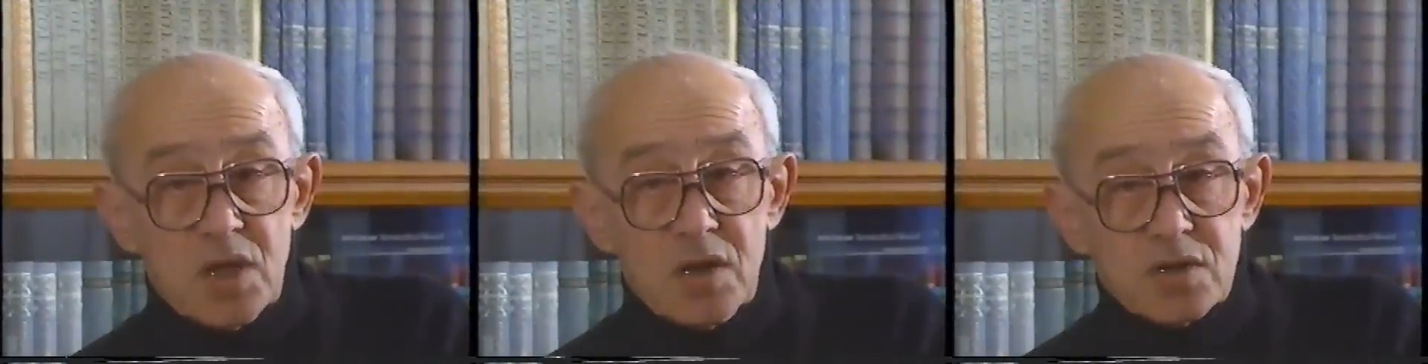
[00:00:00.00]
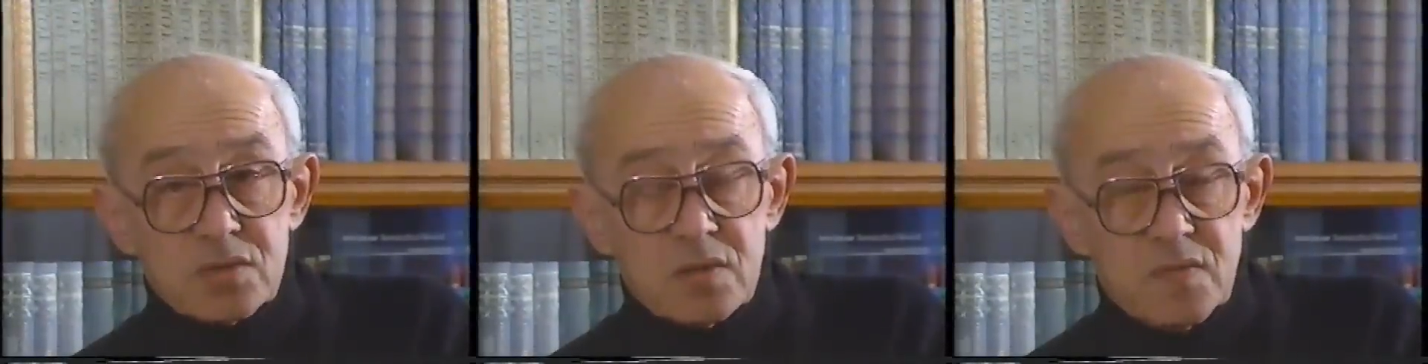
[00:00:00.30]

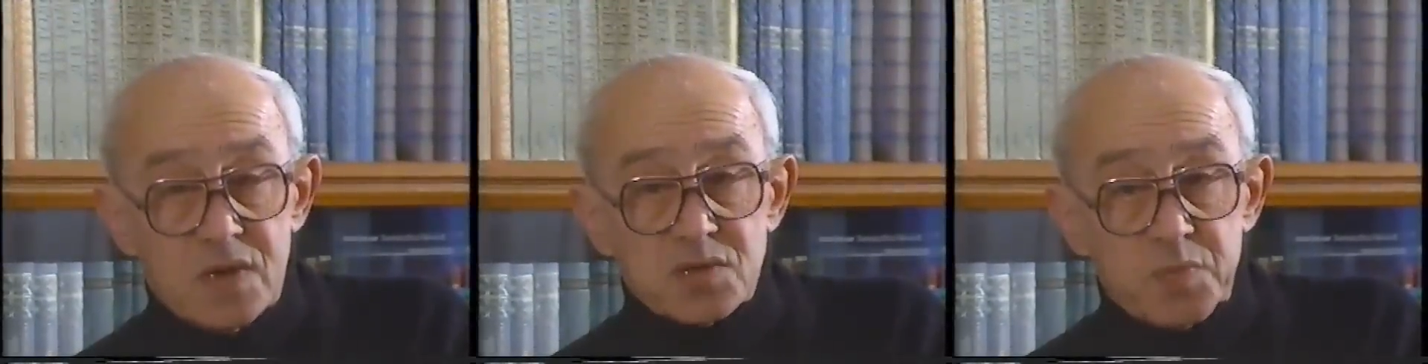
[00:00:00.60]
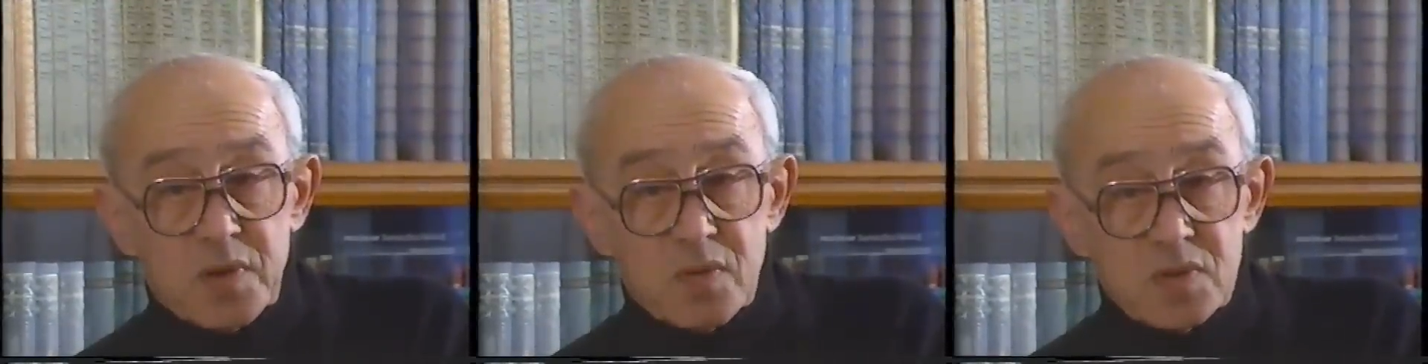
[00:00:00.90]
We learned
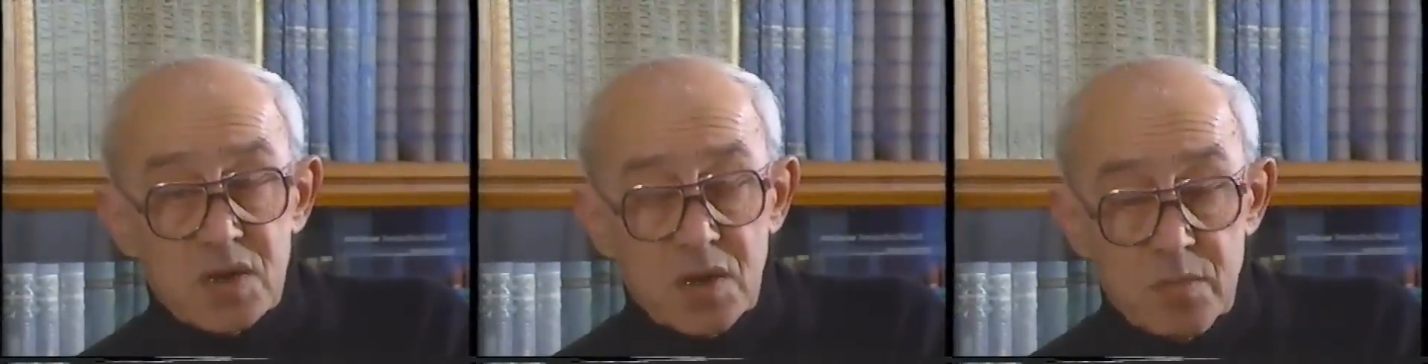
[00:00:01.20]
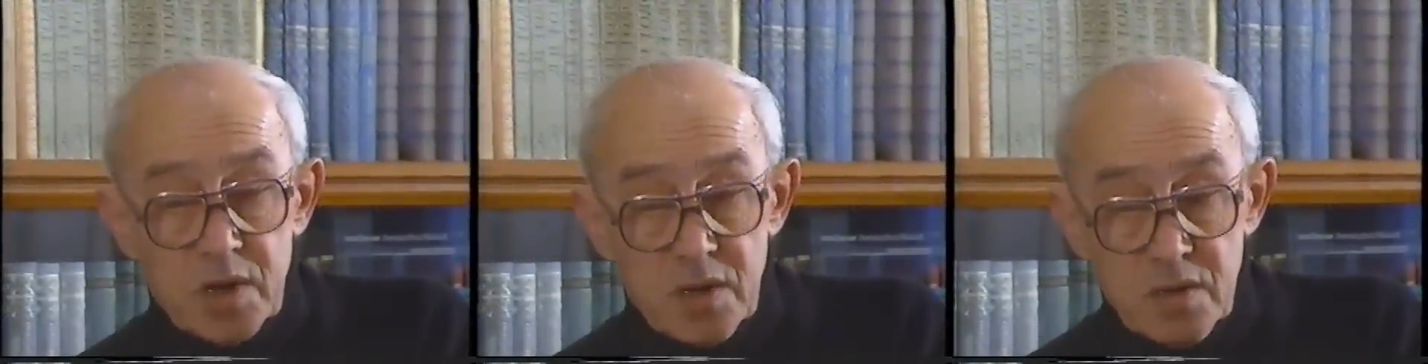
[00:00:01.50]
that
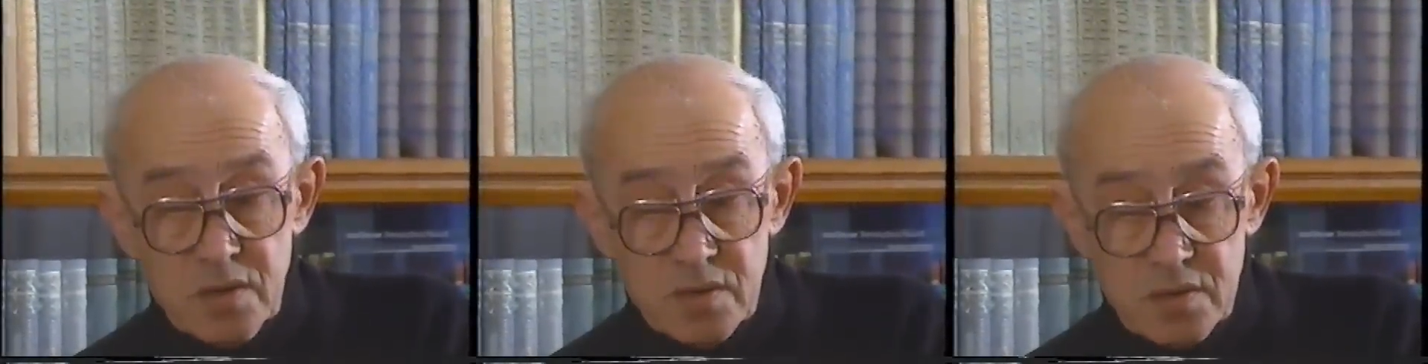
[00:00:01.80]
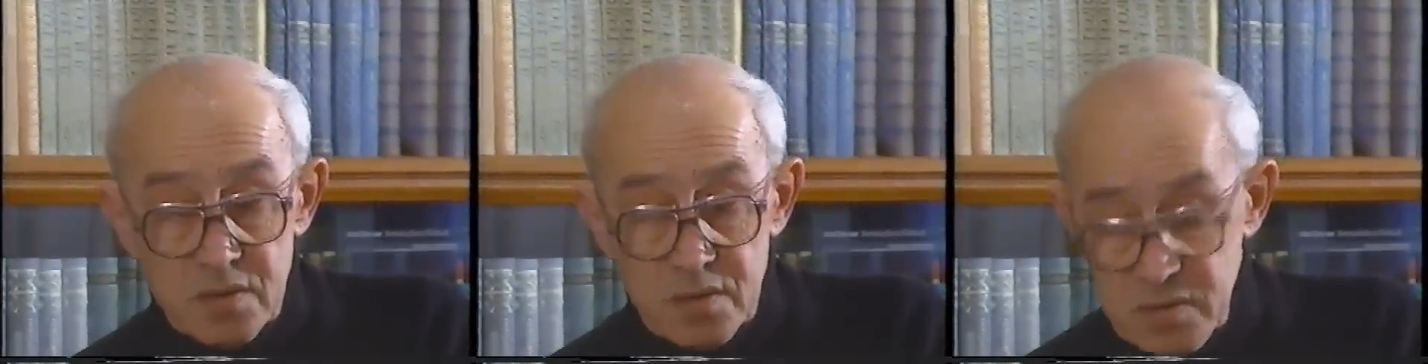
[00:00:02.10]
on the twenty-first